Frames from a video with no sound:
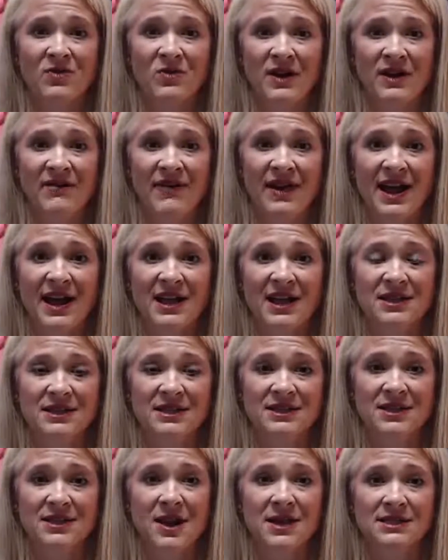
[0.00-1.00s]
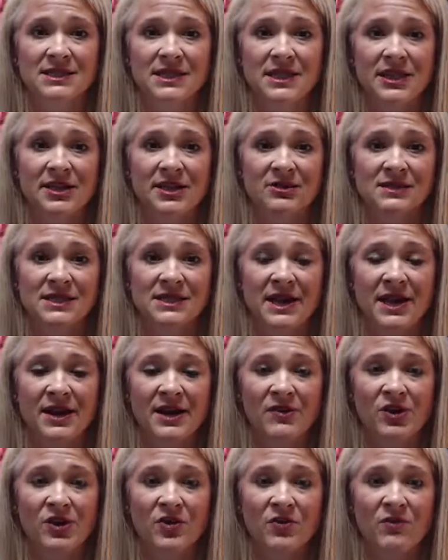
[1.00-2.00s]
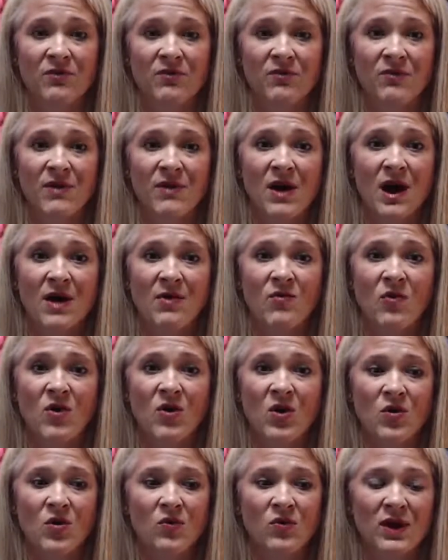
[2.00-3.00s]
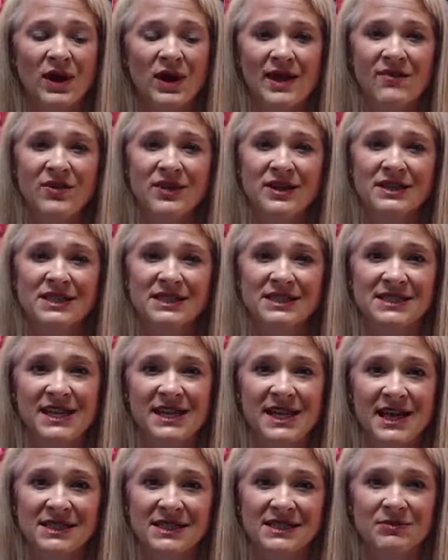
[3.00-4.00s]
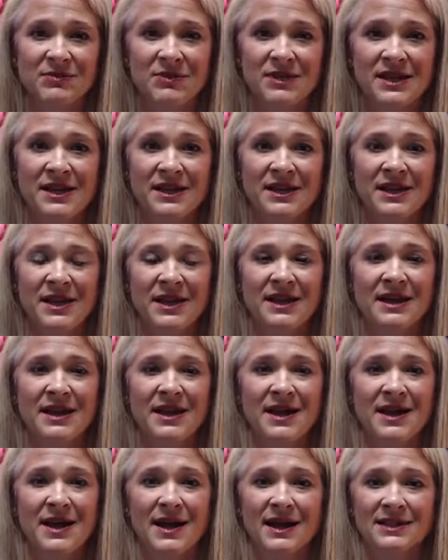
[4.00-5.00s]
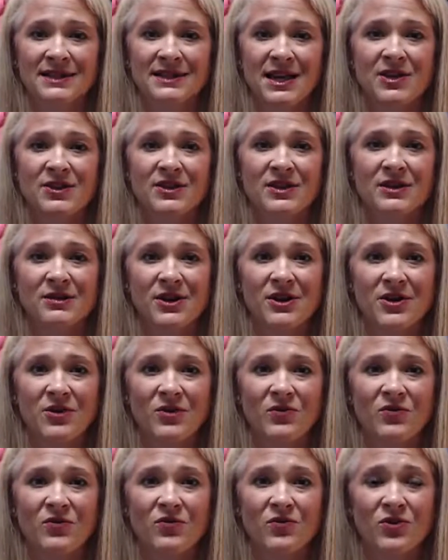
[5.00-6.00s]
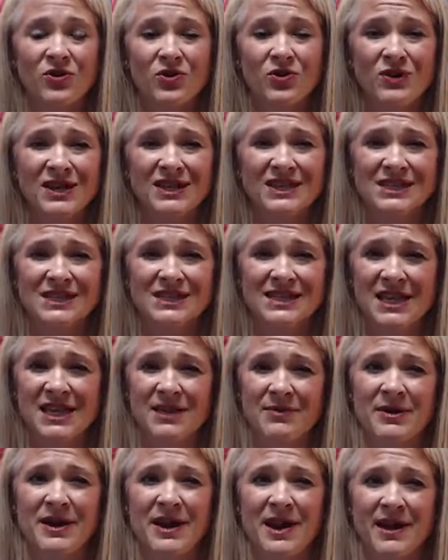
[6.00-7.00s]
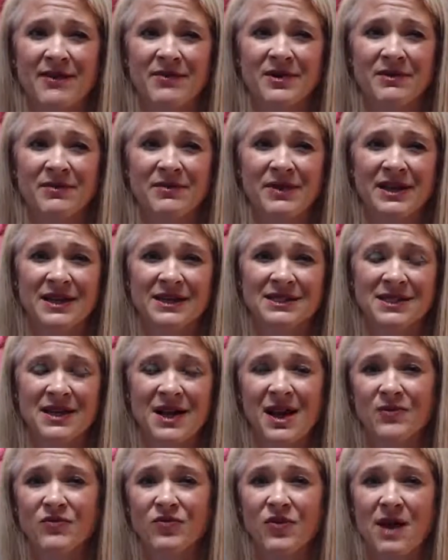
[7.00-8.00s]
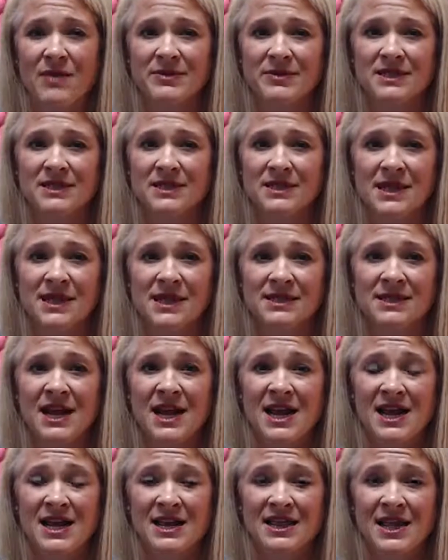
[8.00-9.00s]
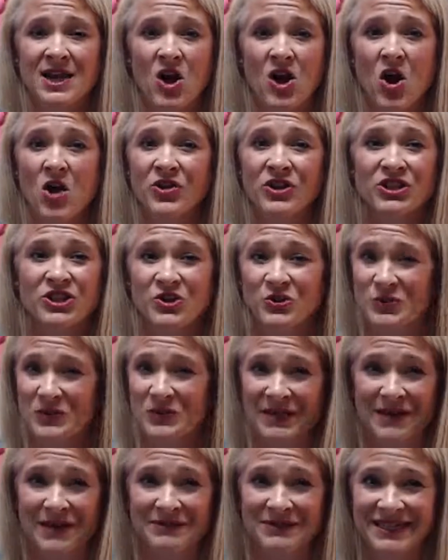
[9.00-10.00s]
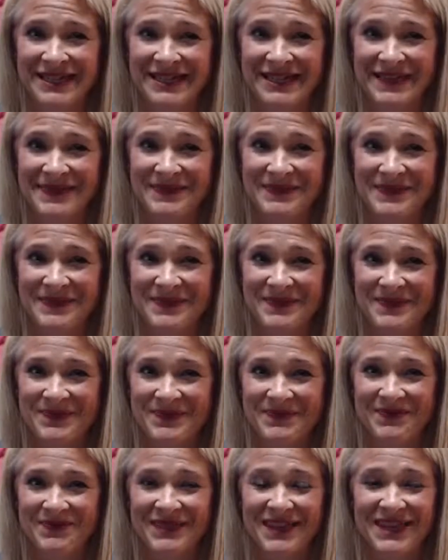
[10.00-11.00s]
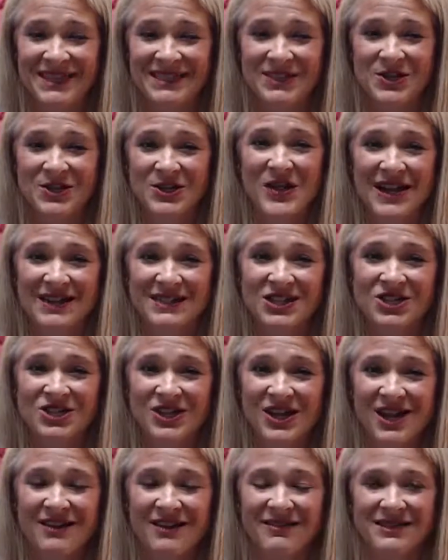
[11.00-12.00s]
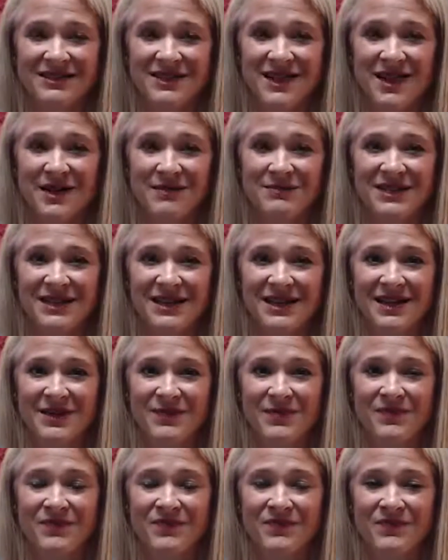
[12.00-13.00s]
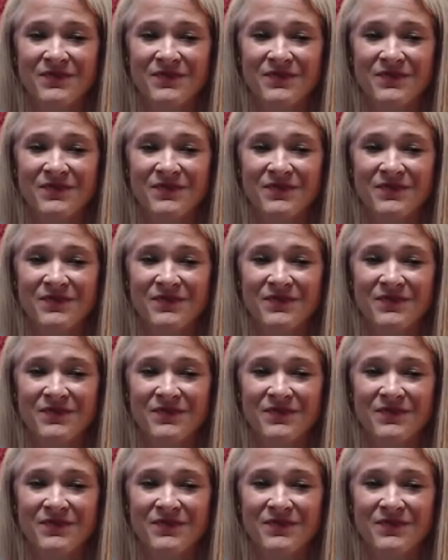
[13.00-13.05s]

I've had this loss, and they're saying, Mom, will I ever get to see that sibling? And I tell them, you'll get to see them in heaven, because God promises us that all the children come to him. And so that's a child that's come to him.